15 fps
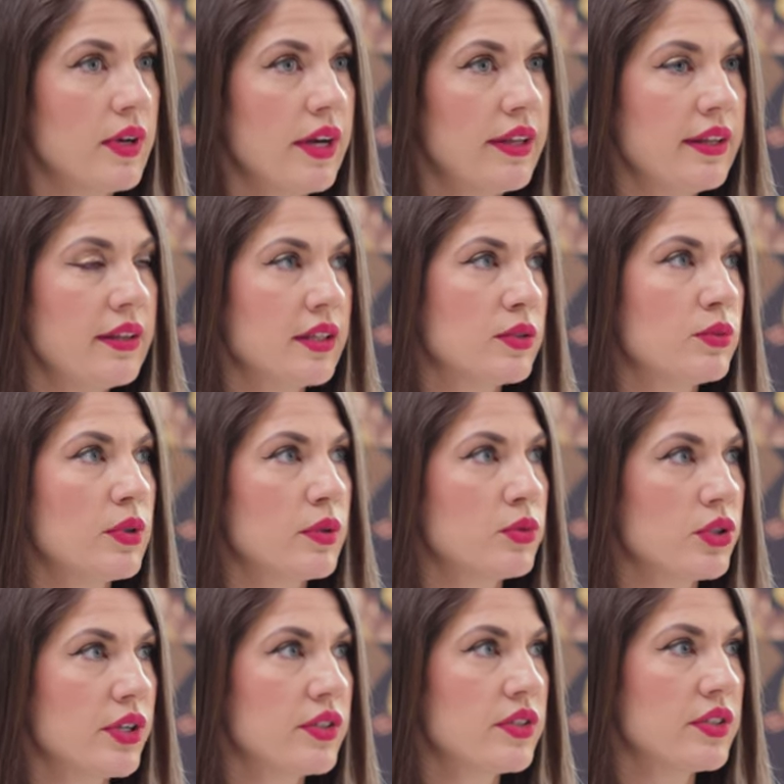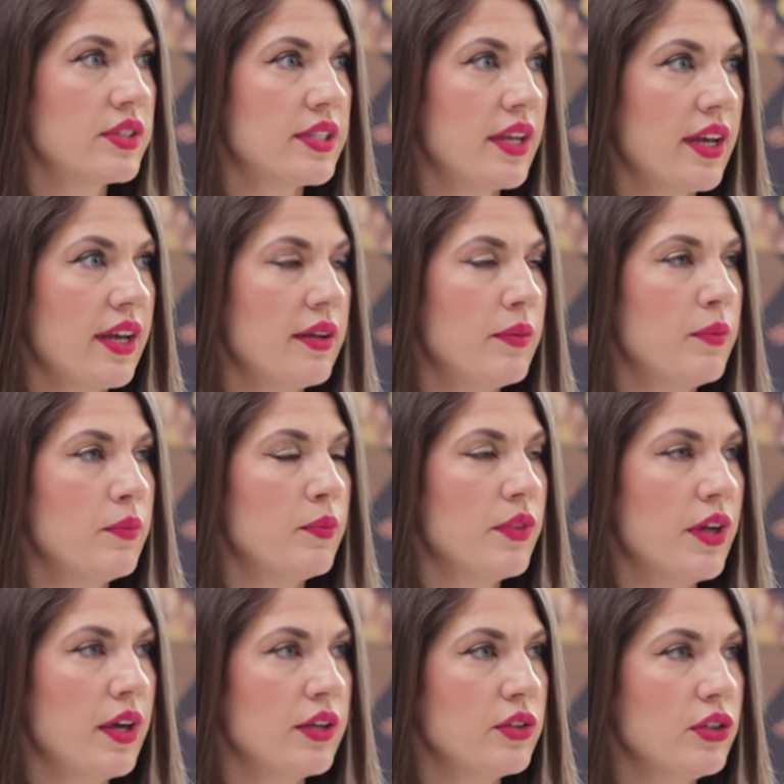I think that's what I'm trying to say,
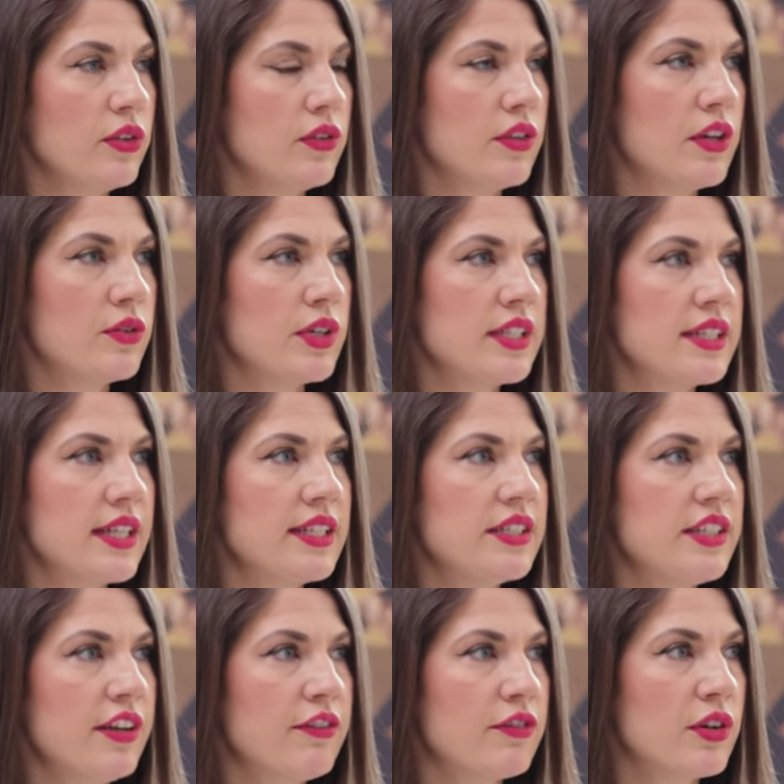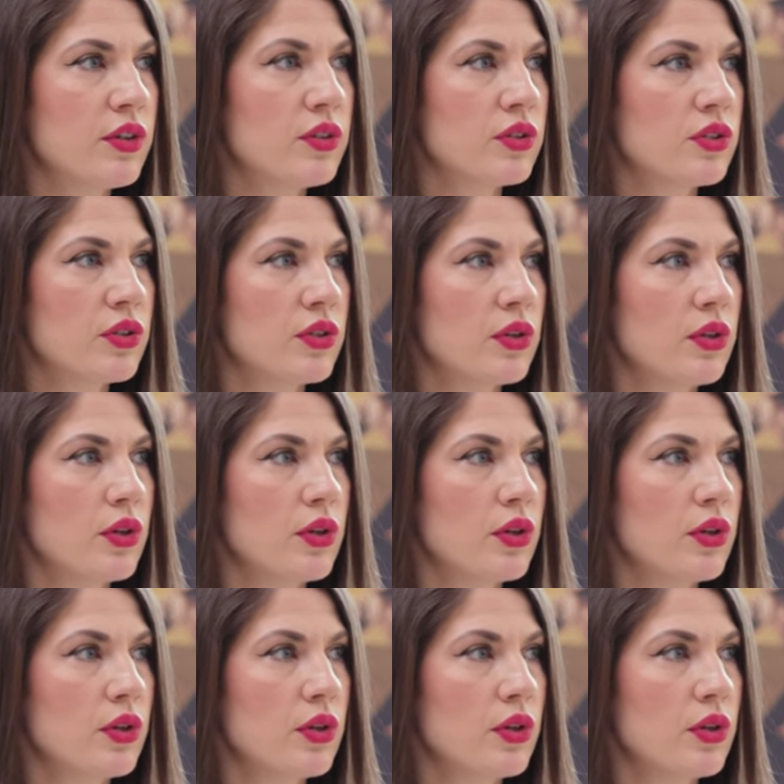that there is a different